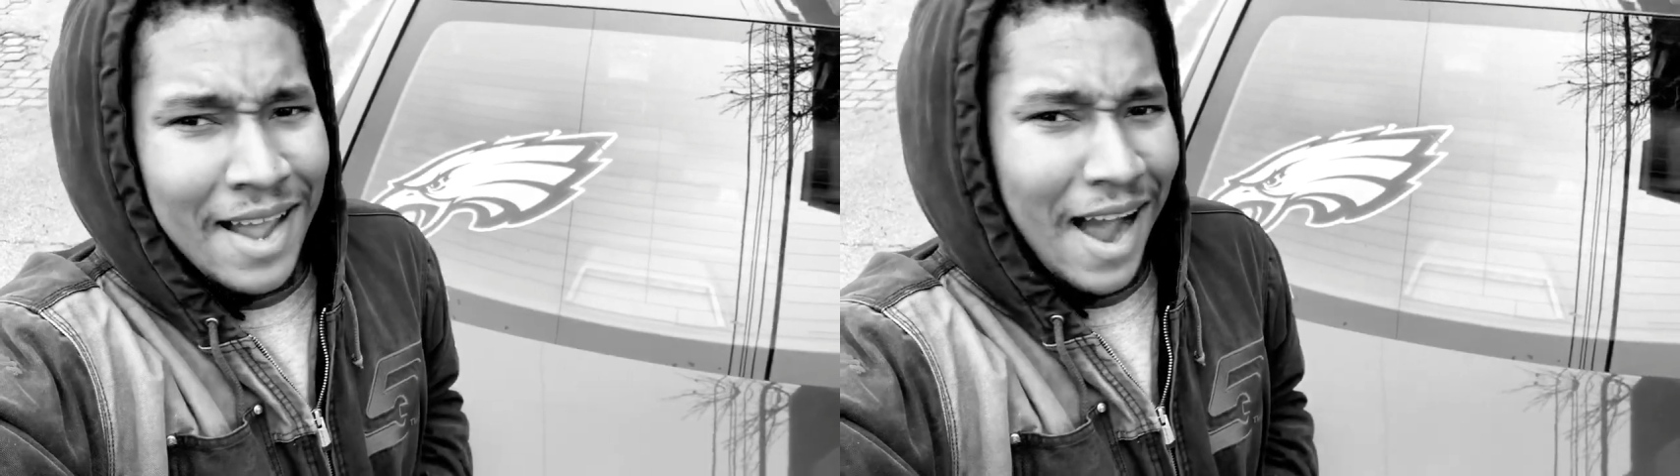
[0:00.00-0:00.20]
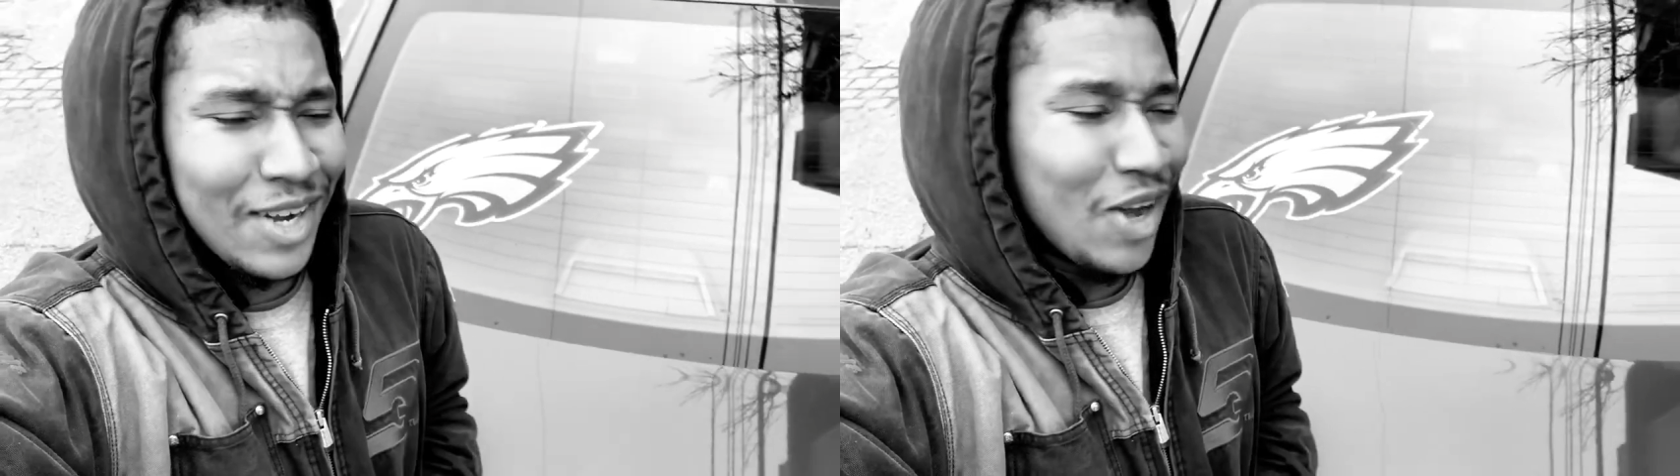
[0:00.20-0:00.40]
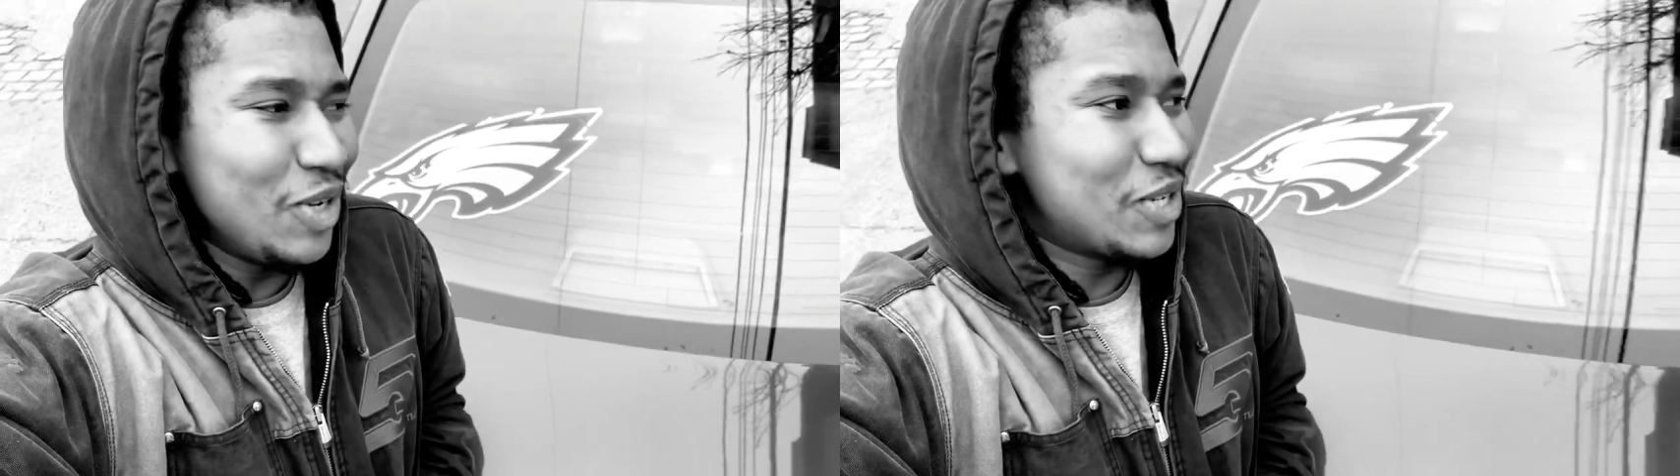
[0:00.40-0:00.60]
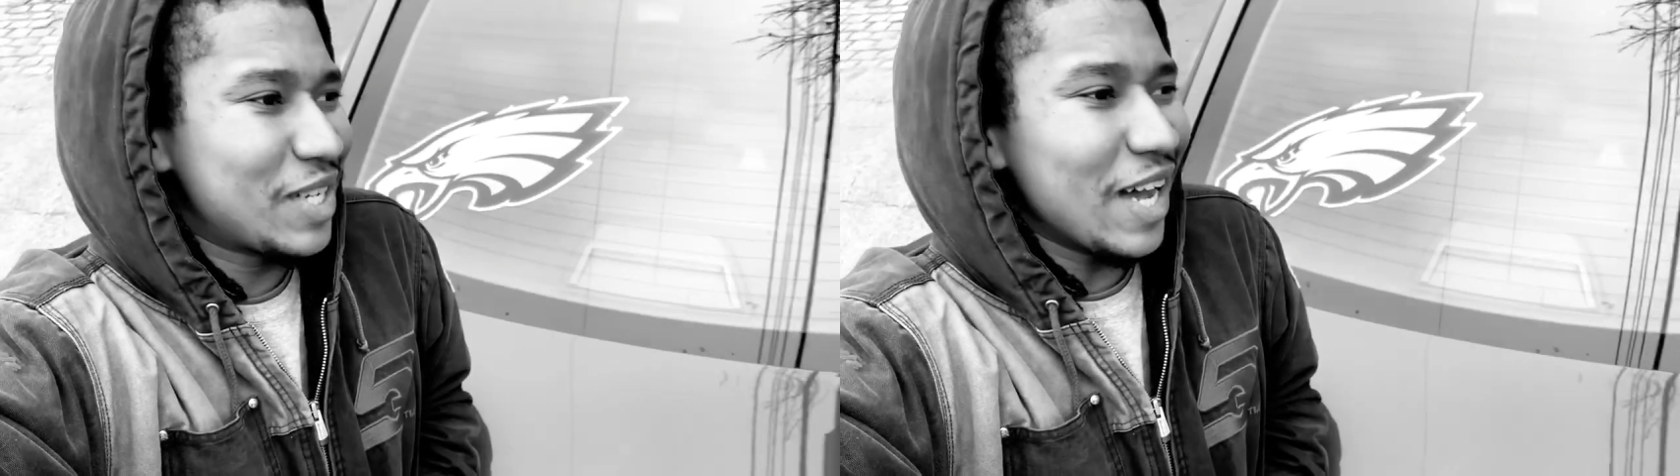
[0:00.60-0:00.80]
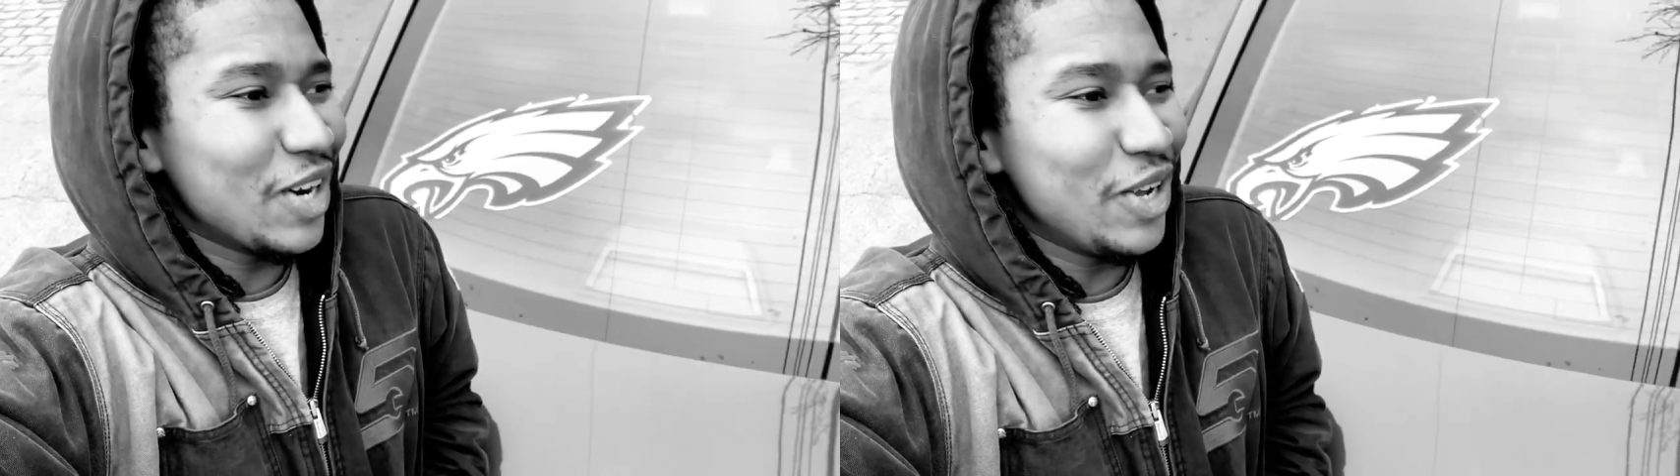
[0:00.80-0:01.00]
I know you
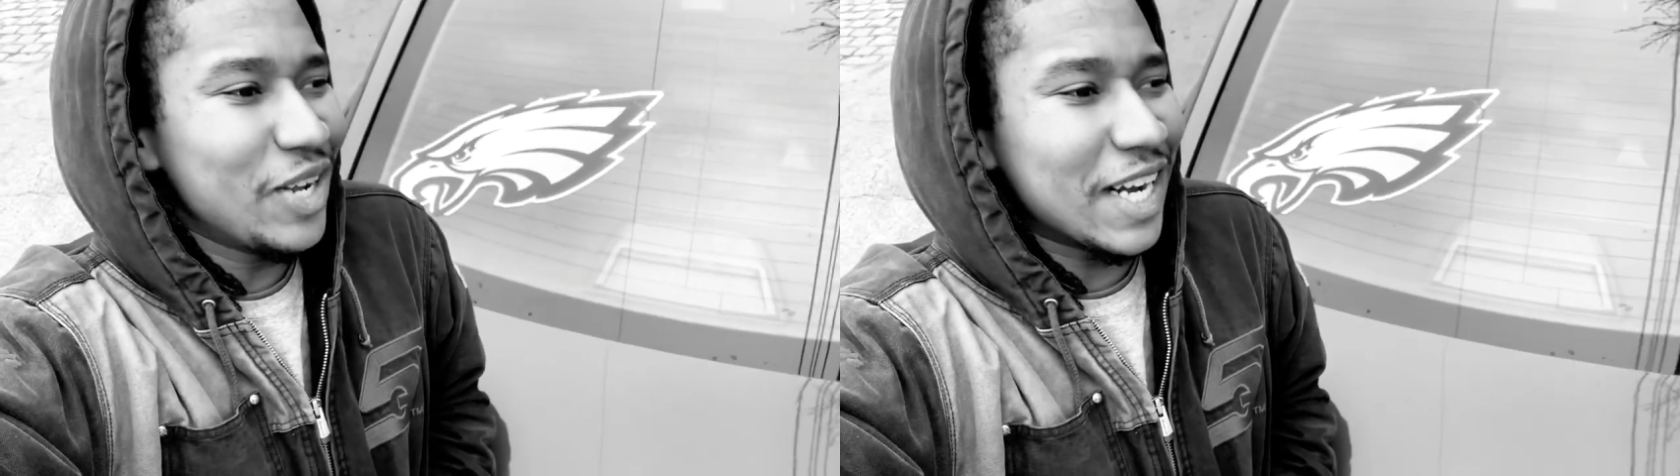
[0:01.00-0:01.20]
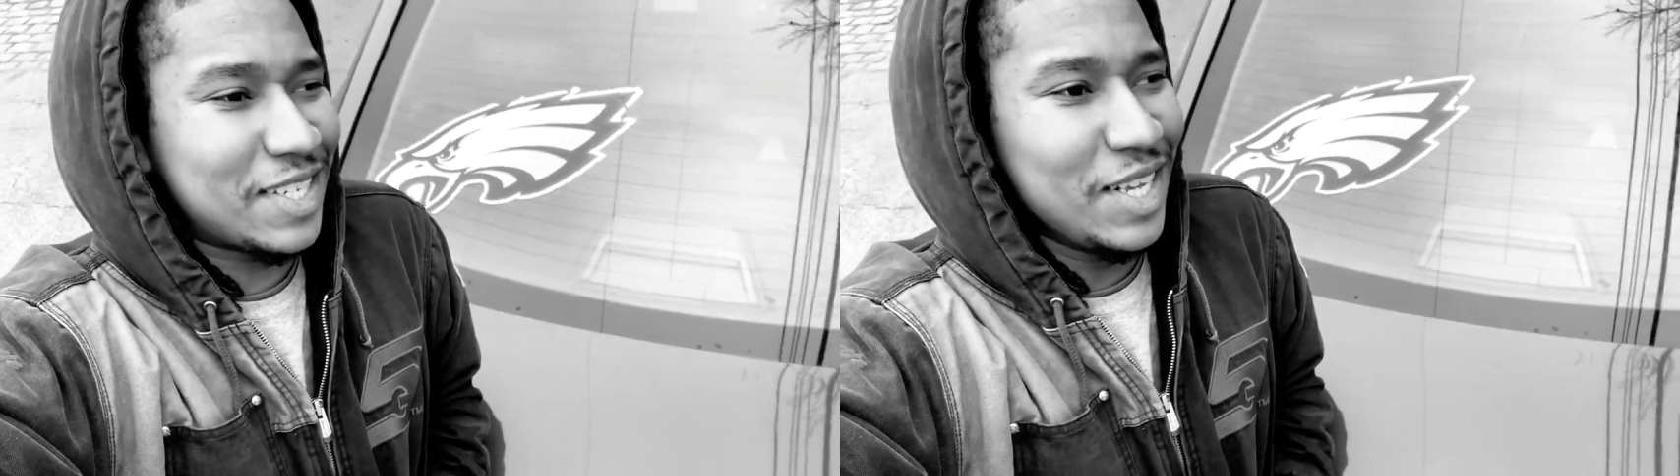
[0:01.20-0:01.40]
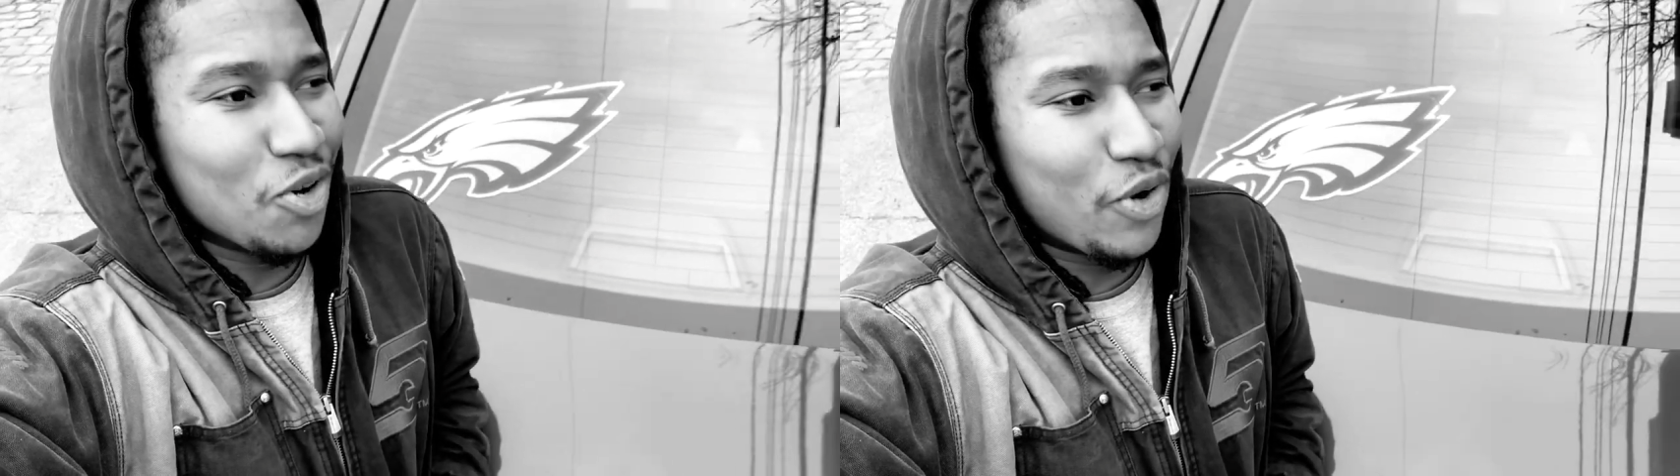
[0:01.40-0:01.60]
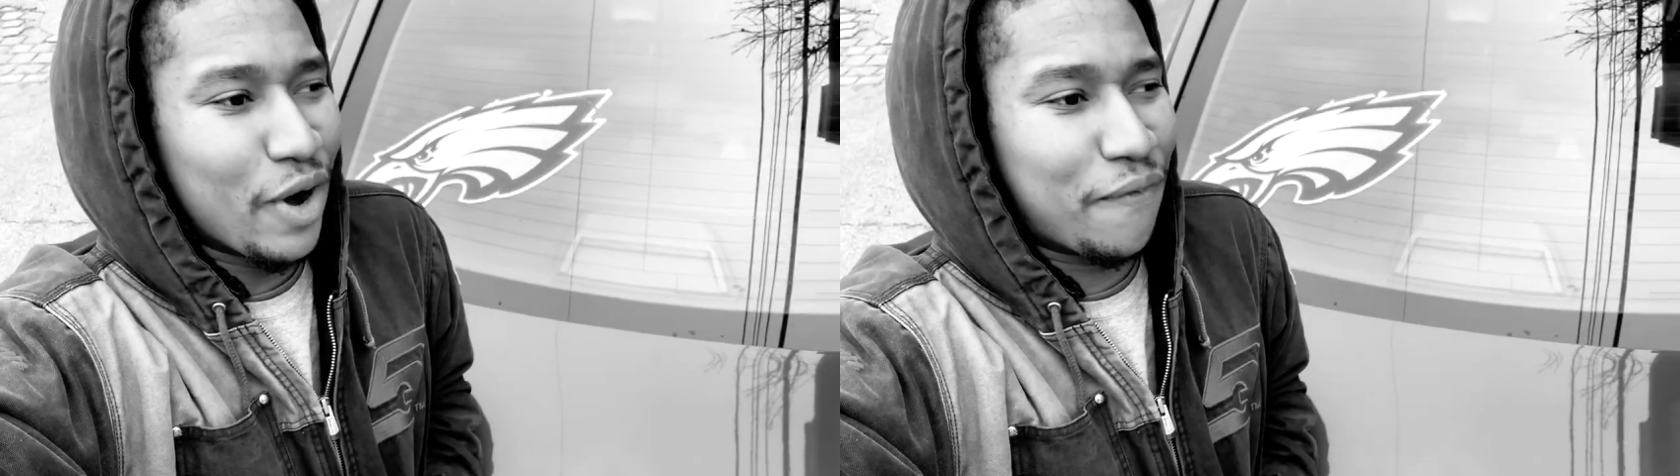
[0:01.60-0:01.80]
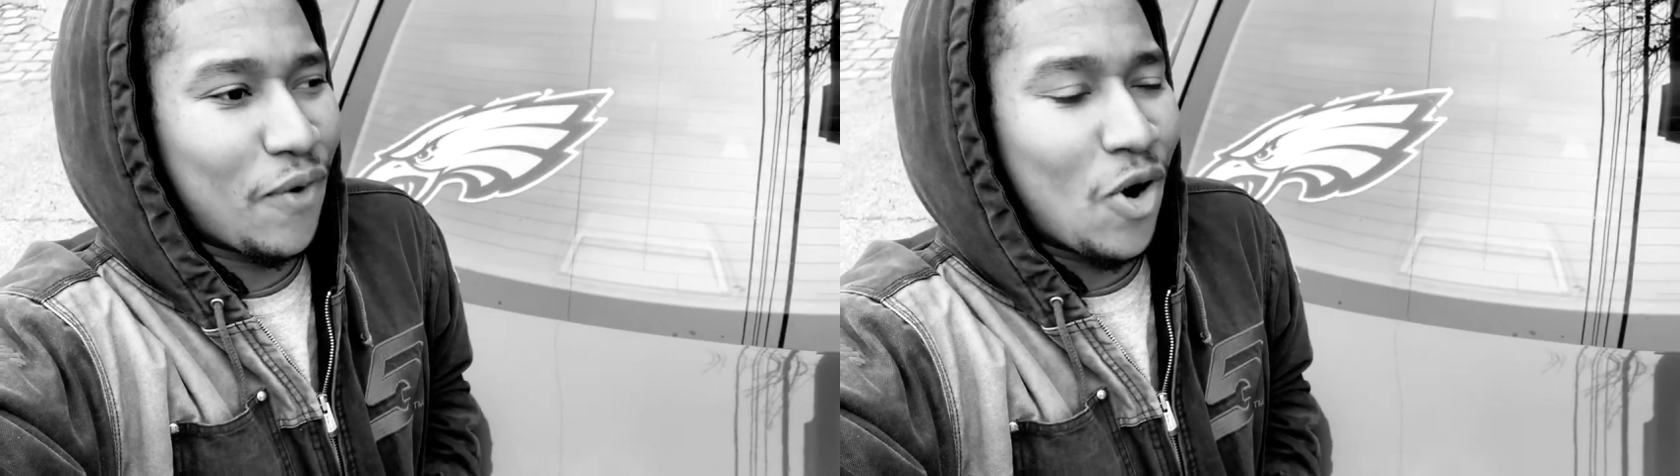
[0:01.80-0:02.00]
got to see the
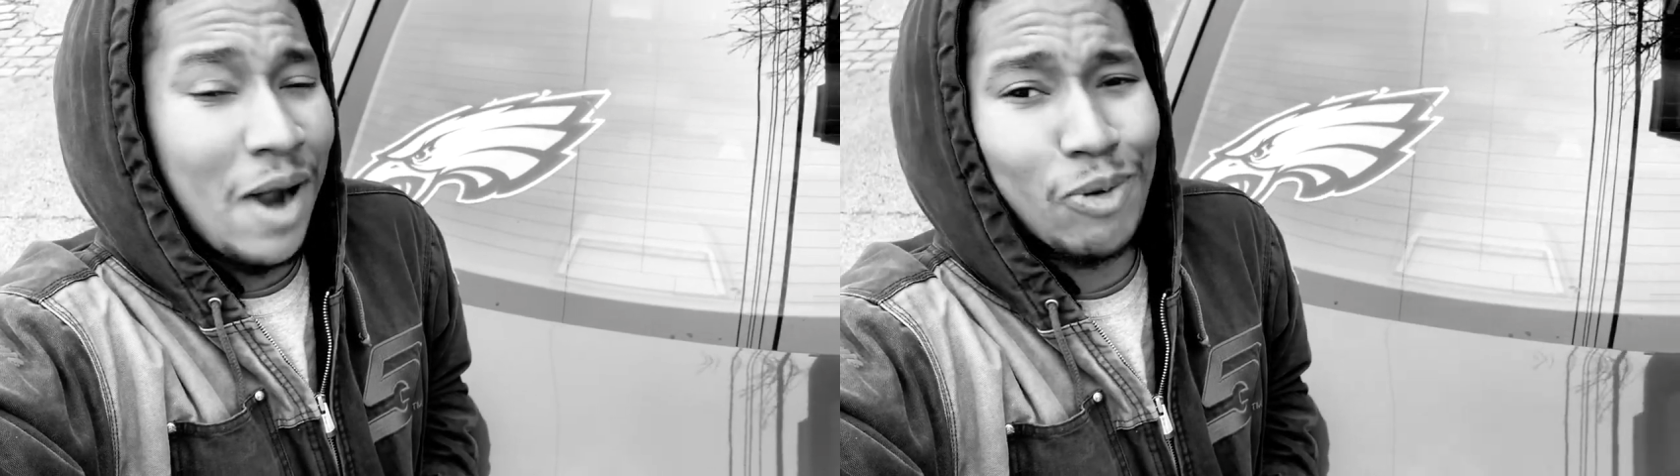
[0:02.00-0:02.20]
rare form.